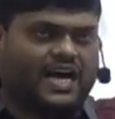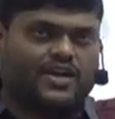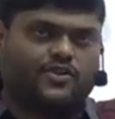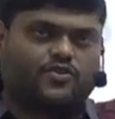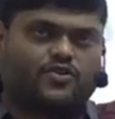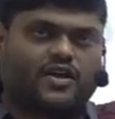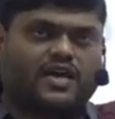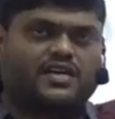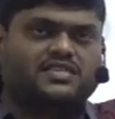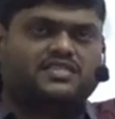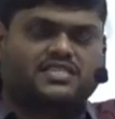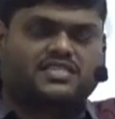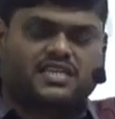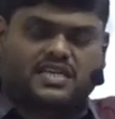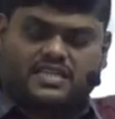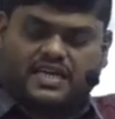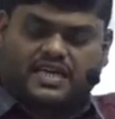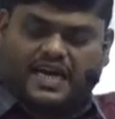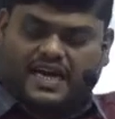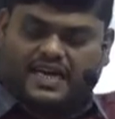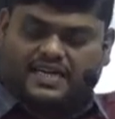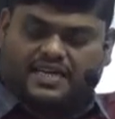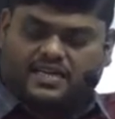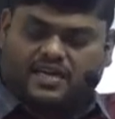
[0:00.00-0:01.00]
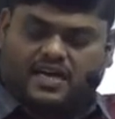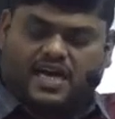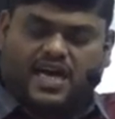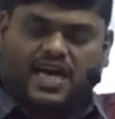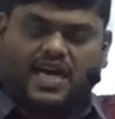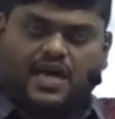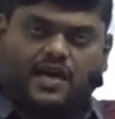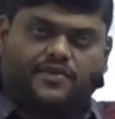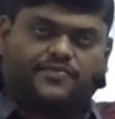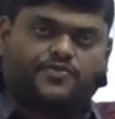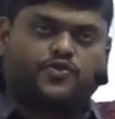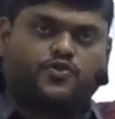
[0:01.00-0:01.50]
you can see that
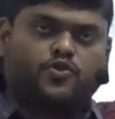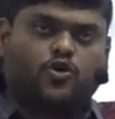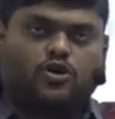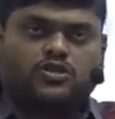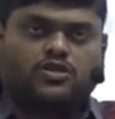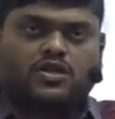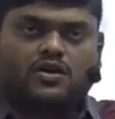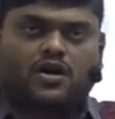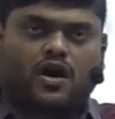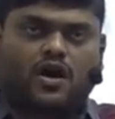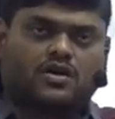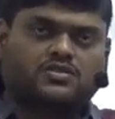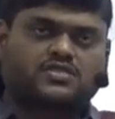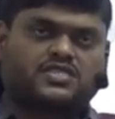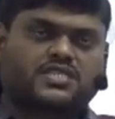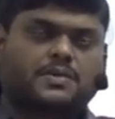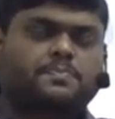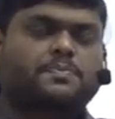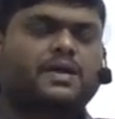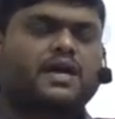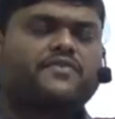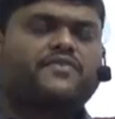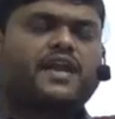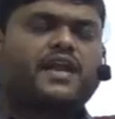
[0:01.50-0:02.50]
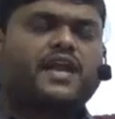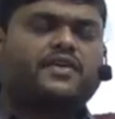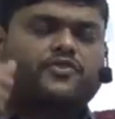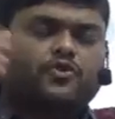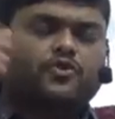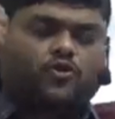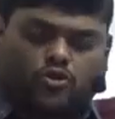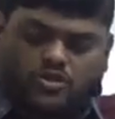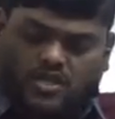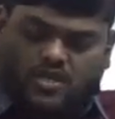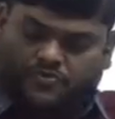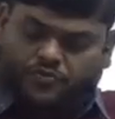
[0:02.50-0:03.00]
if you know the concept, even if you know
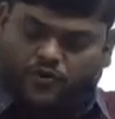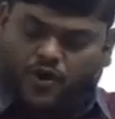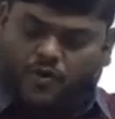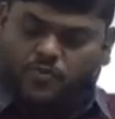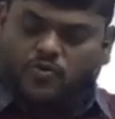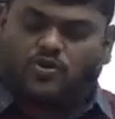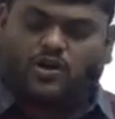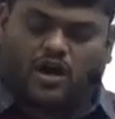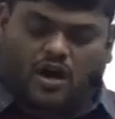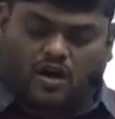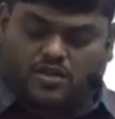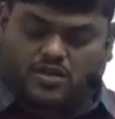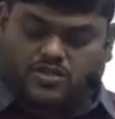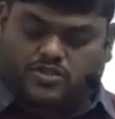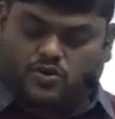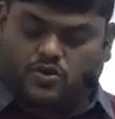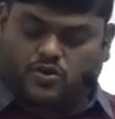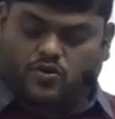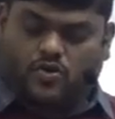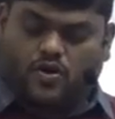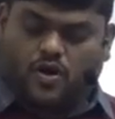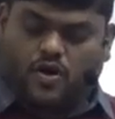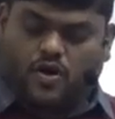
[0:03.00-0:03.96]
the formula also,